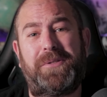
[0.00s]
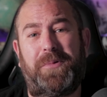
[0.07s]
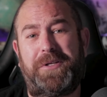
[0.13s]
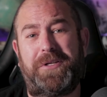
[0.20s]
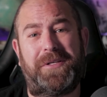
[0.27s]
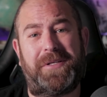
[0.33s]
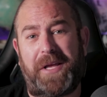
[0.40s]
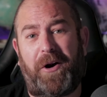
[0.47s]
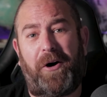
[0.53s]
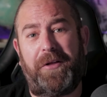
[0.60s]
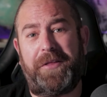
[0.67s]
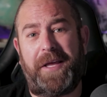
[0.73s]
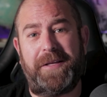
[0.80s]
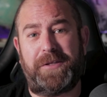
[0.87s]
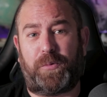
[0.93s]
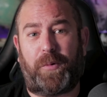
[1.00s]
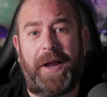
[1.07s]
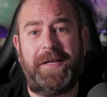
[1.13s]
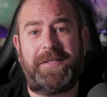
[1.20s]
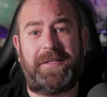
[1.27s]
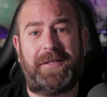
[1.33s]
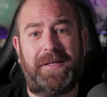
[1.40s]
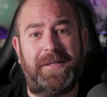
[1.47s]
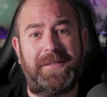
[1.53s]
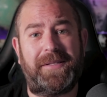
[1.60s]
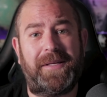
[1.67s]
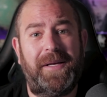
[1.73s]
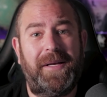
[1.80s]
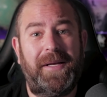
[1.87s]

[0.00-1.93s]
which is that all these races,